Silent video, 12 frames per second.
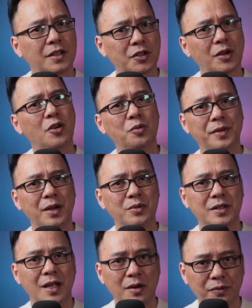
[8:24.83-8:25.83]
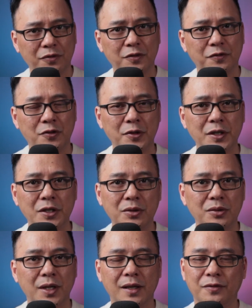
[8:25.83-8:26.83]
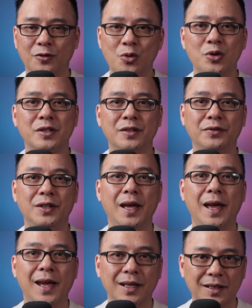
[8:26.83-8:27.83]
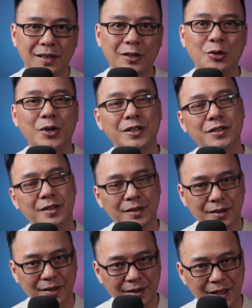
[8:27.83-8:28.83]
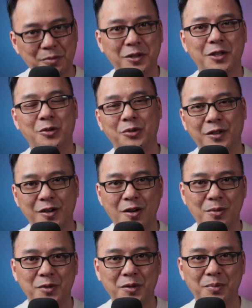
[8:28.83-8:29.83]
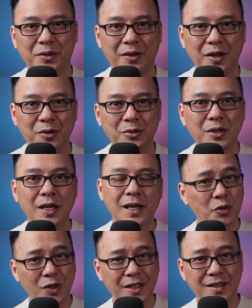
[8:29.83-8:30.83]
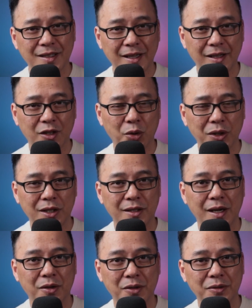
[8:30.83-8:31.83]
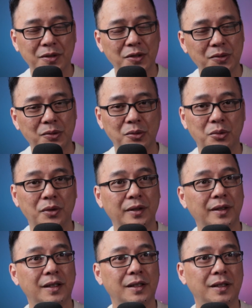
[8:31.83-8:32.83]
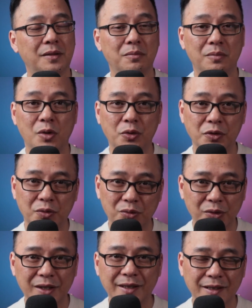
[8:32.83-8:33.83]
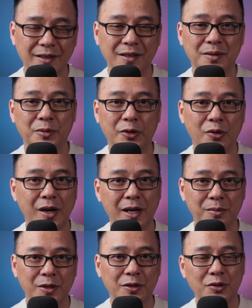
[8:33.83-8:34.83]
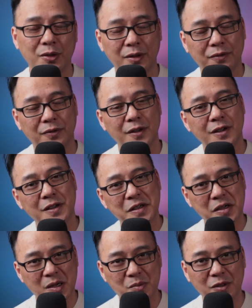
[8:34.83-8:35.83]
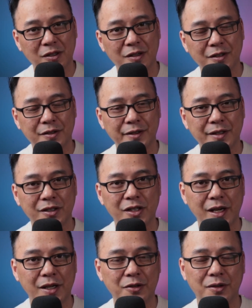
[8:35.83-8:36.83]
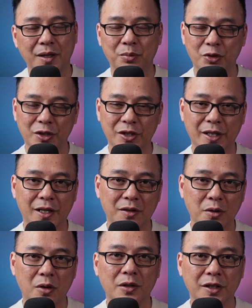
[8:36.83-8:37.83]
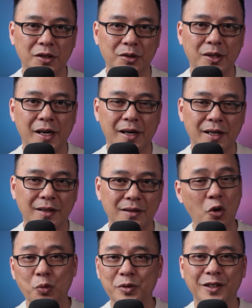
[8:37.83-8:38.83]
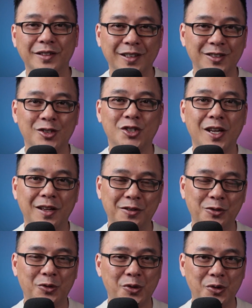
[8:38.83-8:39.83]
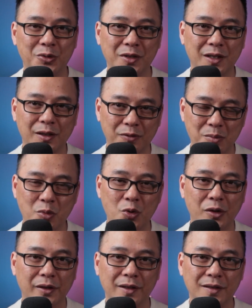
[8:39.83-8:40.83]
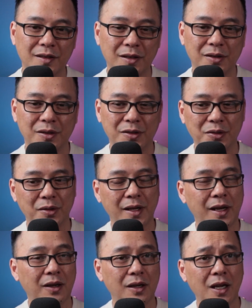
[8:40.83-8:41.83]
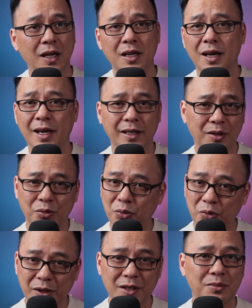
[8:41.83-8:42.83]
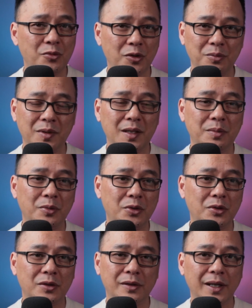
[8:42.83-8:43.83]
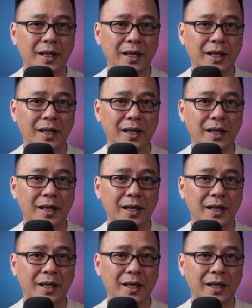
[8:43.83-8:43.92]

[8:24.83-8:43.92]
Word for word: So I hope that was helpful for you, and of course if you had any questions, let me know in the comments below. So I want to say a quick shout out to the most recent subscribers who have come along on the channel. I appreciate all of you guys, hoping that the channel grows even more this year so that I can reach more people.